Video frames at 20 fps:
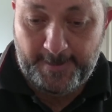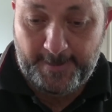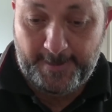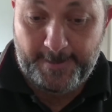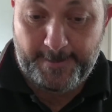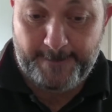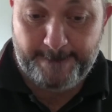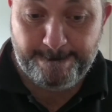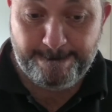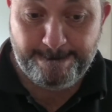
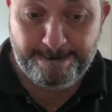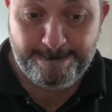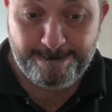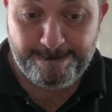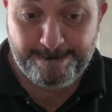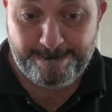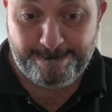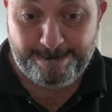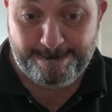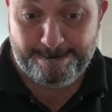Um,
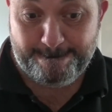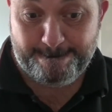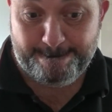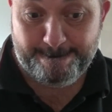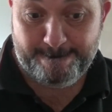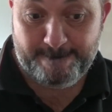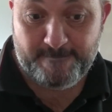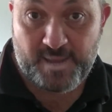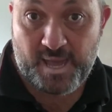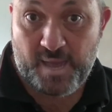
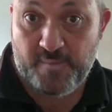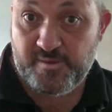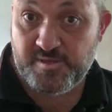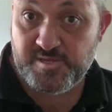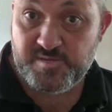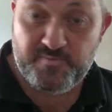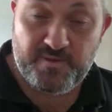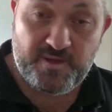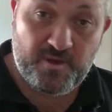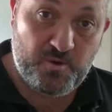maybe
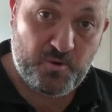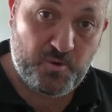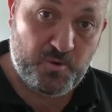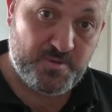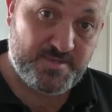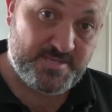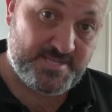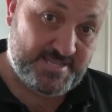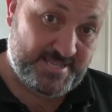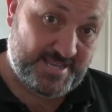it's
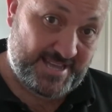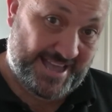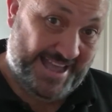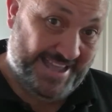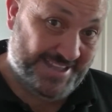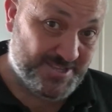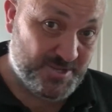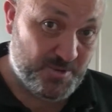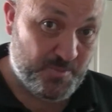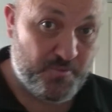because
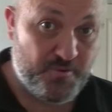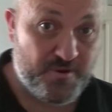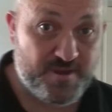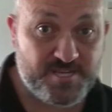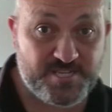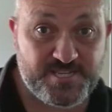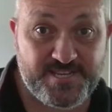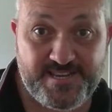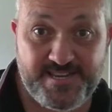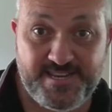under
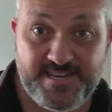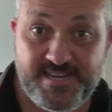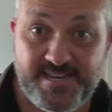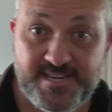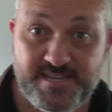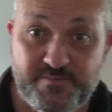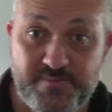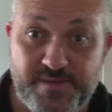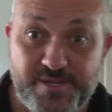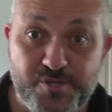pressure he
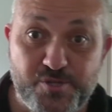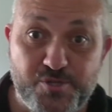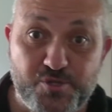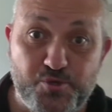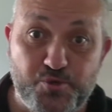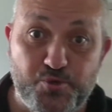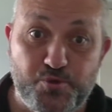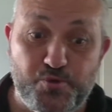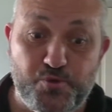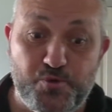admitted
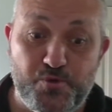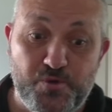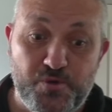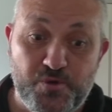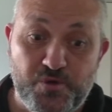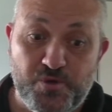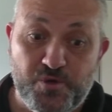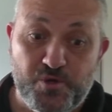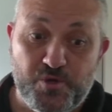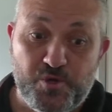to
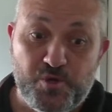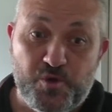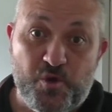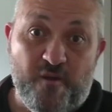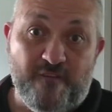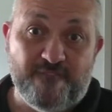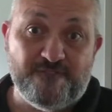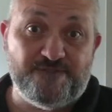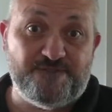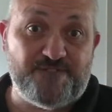
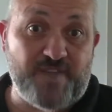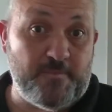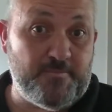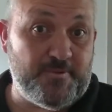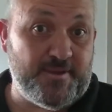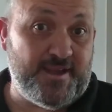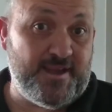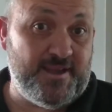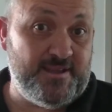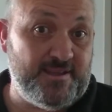
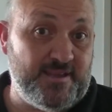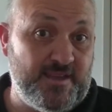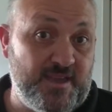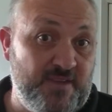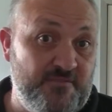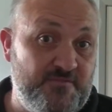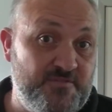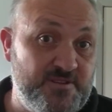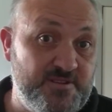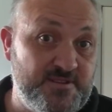fabricating
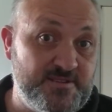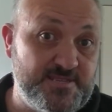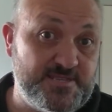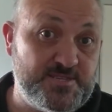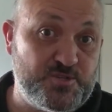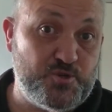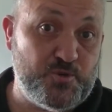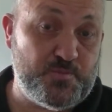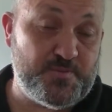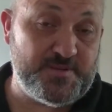
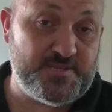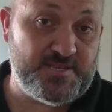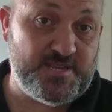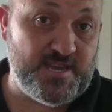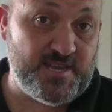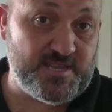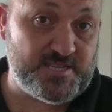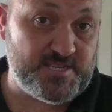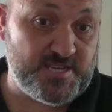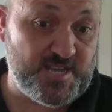evidence to
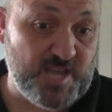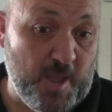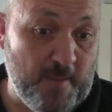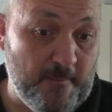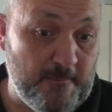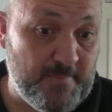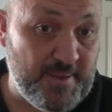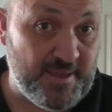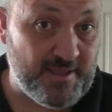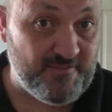protect a
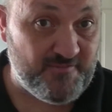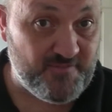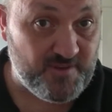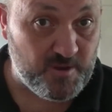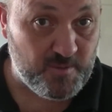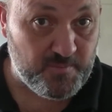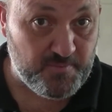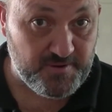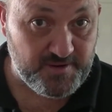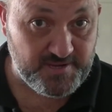
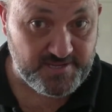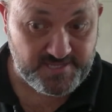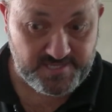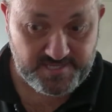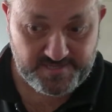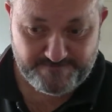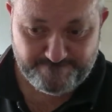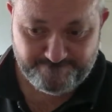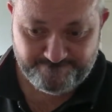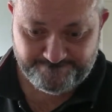pedophile
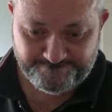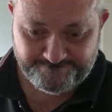priest.